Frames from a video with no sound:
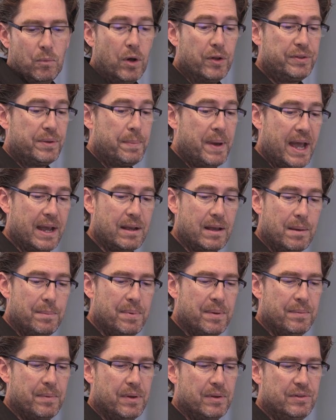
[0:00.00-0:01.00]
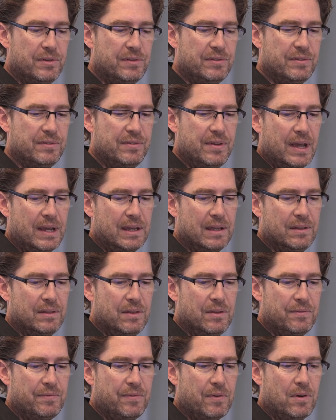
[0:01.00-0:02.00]
Well, to back up a, uh, just a
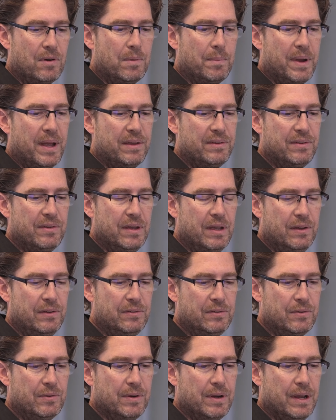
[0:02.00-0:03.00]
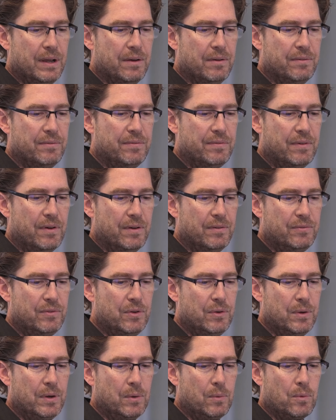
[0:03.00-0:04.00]
second, the firm has a history of, of
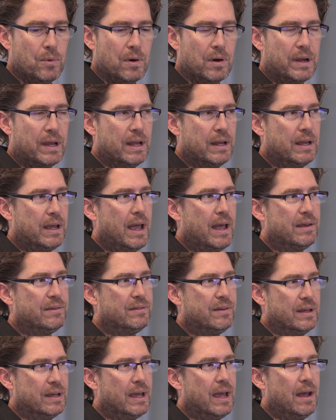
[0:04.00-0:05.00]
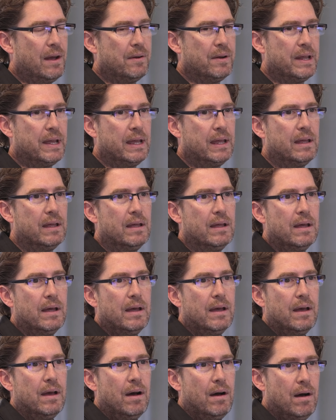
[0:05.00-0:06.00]
doing work in Gaston County
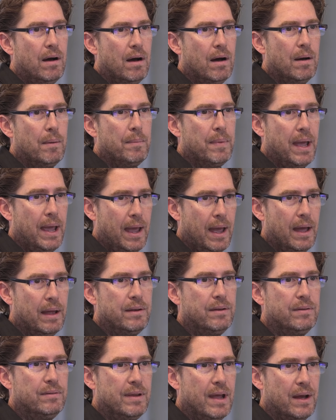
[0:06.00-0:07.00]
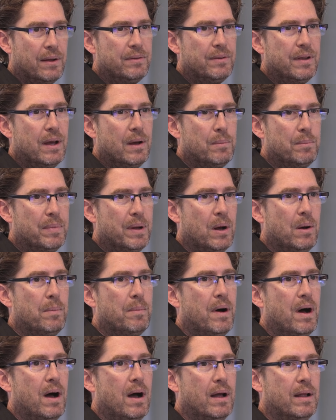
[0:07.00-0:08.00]
um, and downtown
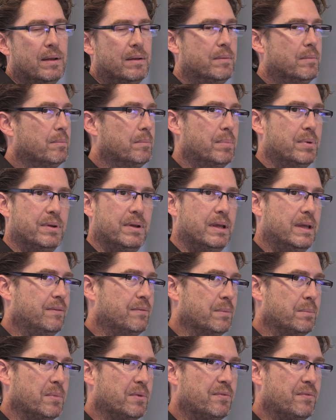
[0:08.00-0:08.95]
Belmont, but even